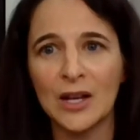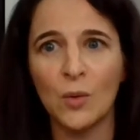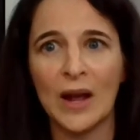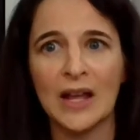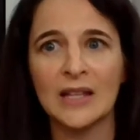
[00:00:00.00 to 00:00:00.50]

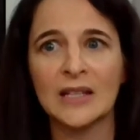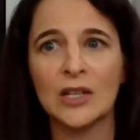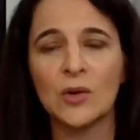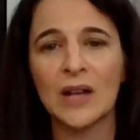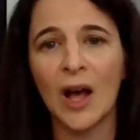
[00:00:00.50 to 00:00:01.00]
many ways
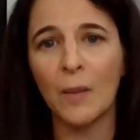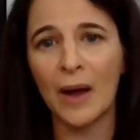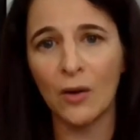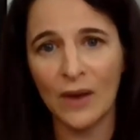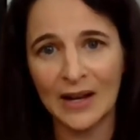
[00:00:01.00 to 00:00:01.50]
that you can
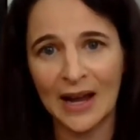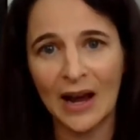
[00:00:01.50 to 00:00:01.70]
help out right